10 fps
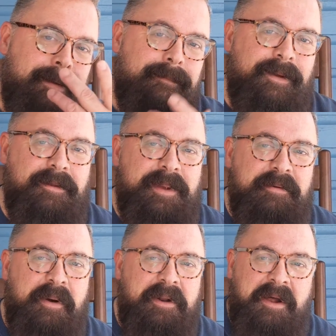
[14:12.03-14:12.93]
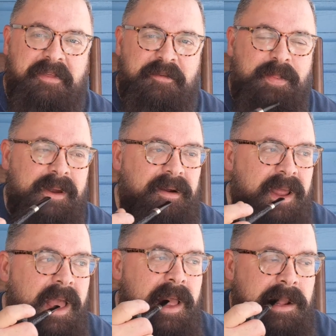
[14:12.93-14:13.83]
well, I've been growing out this beard.
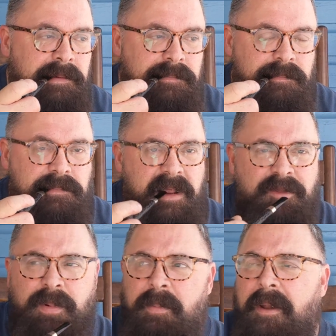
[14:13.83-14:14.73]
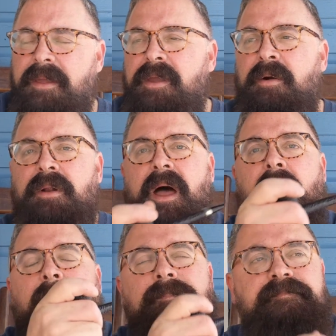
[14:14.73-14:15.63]
It's been about a year now.